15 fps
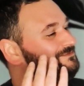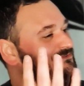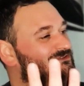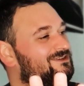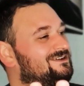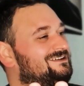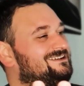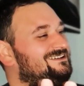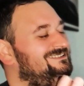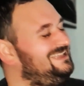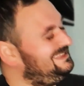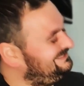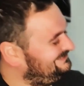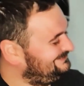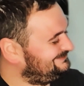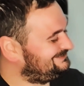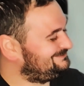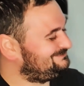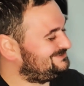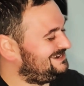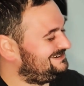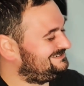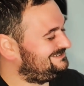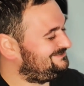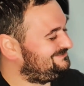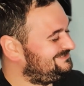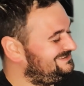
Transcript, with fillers: Sorry, guys. It's all subjective.